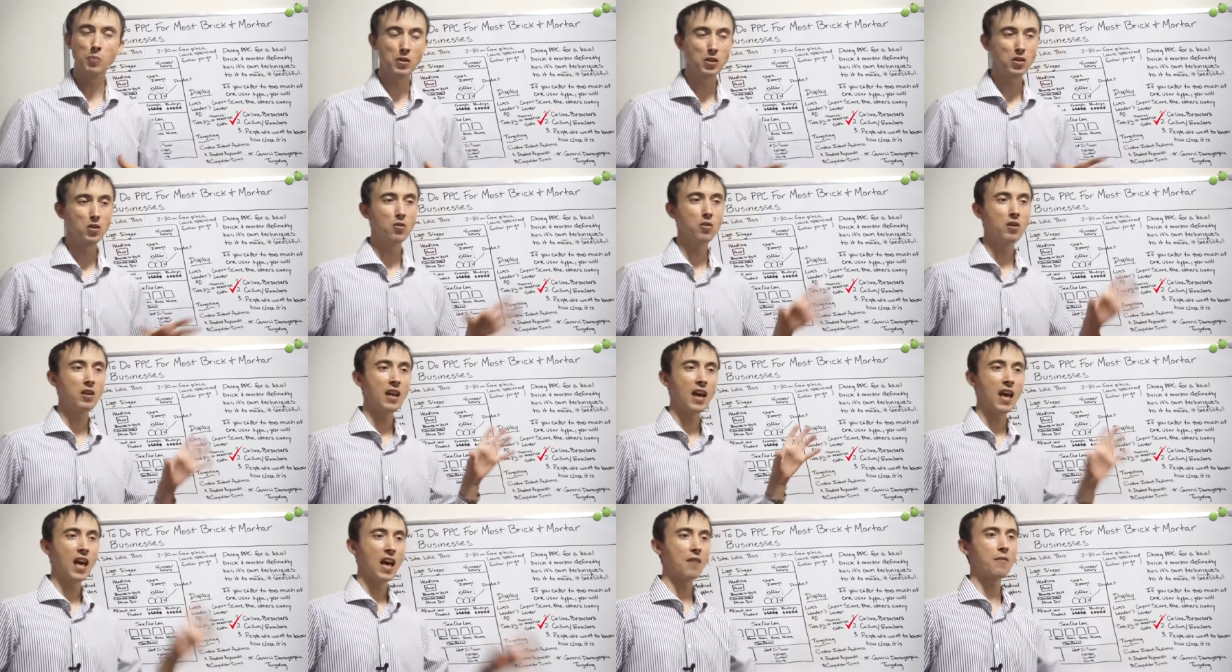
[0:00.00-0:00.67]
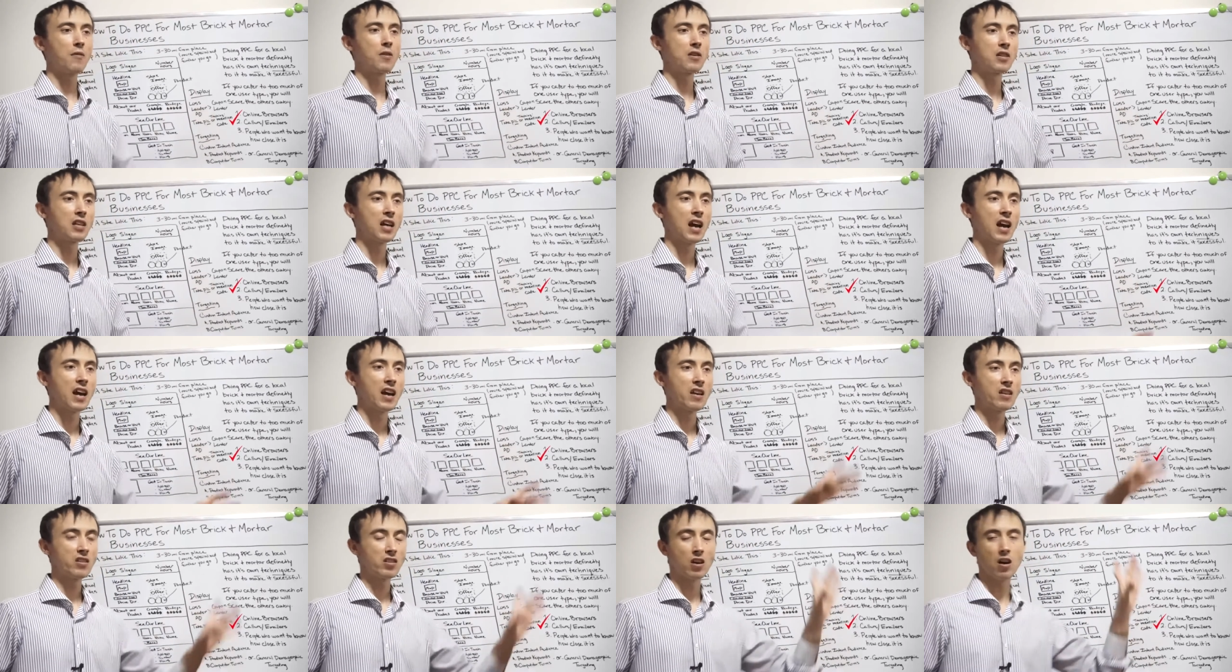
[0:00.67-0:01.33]
but you can
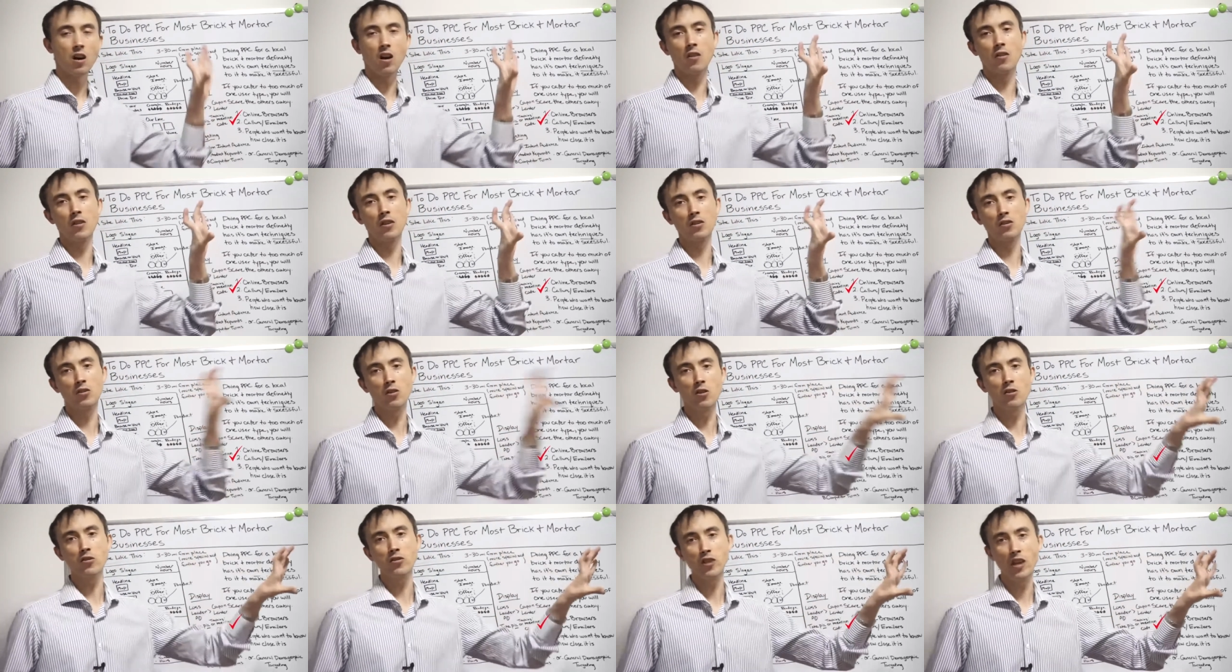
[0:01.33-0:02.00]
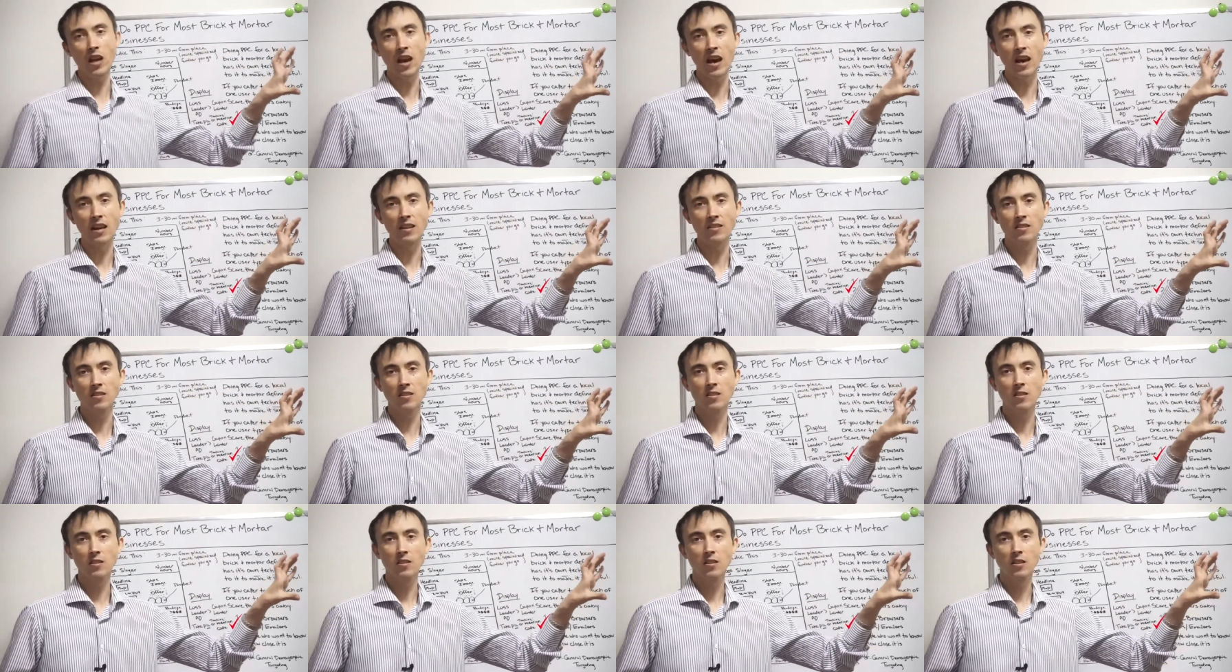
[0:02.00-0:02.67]
advertise on the search
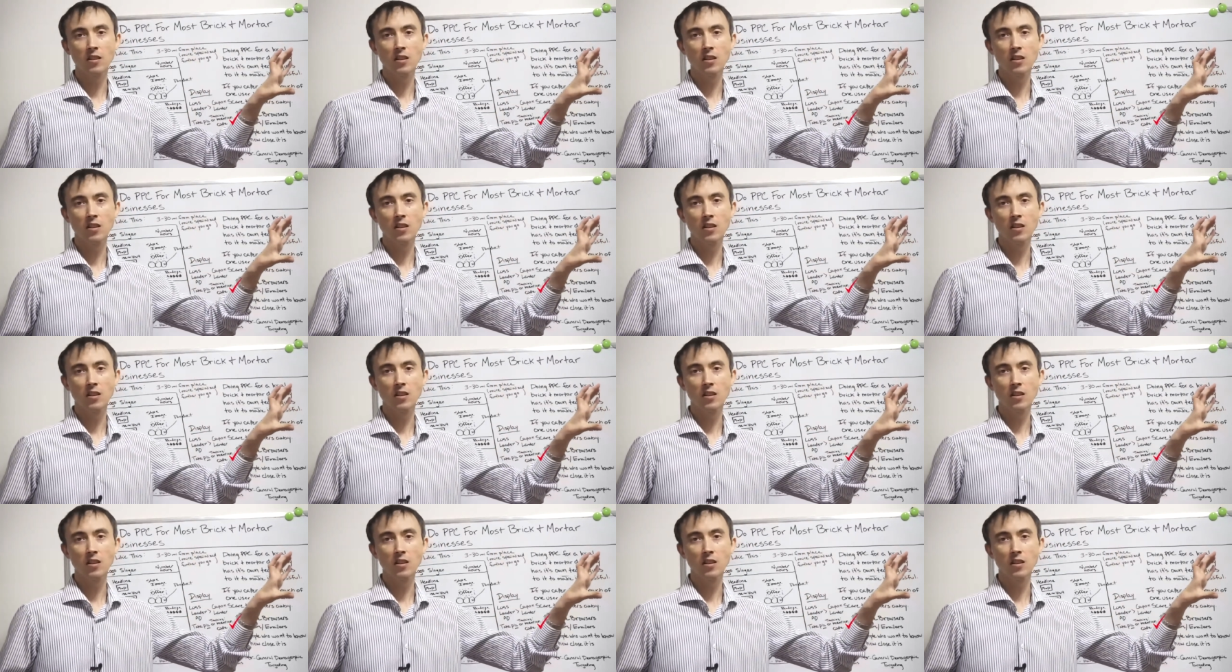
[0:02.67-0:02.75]
ads,